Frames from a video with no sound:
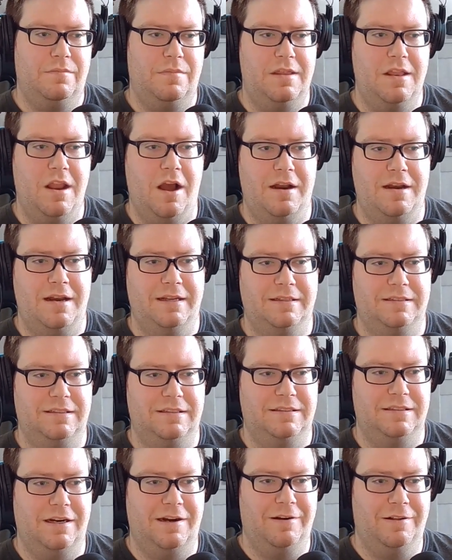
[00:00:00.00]
not
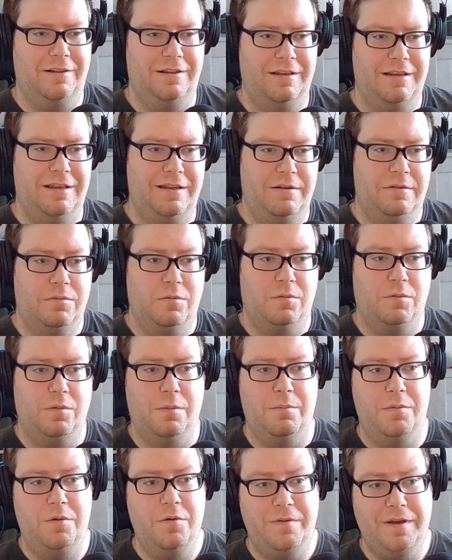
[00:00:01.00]
necessarily
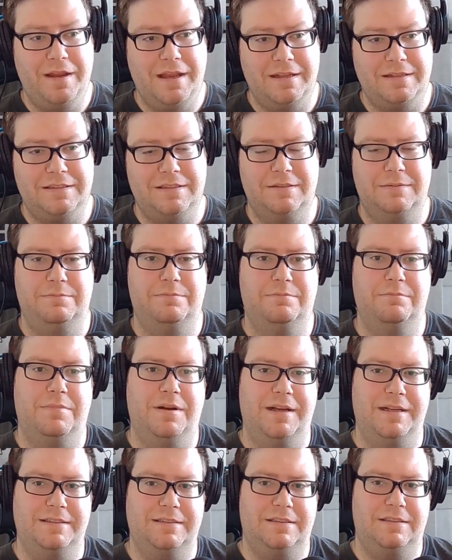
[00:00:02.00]
removing it,
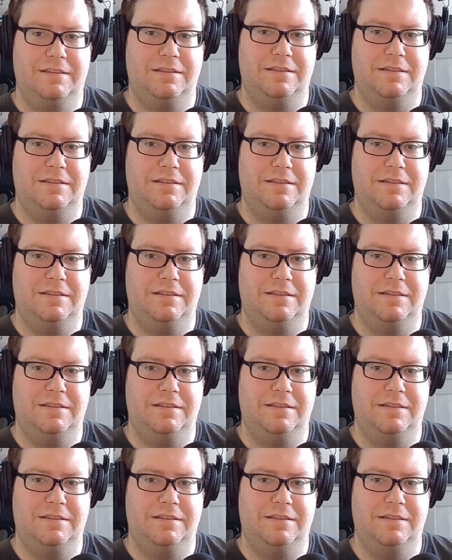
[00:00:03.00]
but